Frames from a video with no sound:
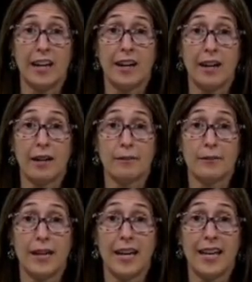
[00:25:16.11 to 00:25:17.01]

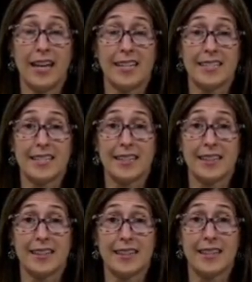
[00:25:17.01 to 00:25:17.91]
And
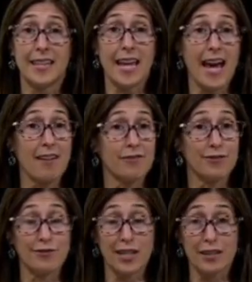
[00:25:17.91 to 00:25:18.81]
they have
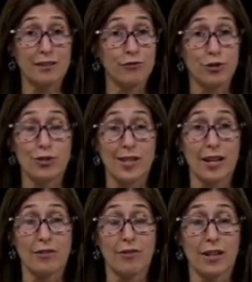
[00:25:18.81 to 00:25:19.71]
very few
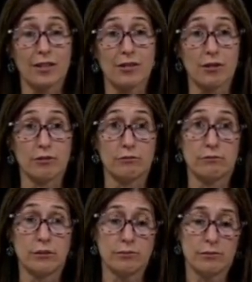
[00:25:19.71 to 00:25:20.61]
side effects. So
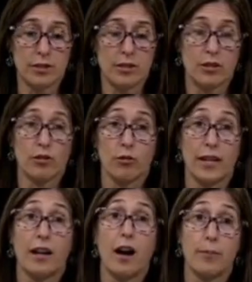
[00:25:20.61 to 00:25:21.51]
this is a
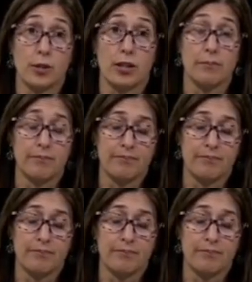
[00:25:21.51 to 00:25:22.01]
great option.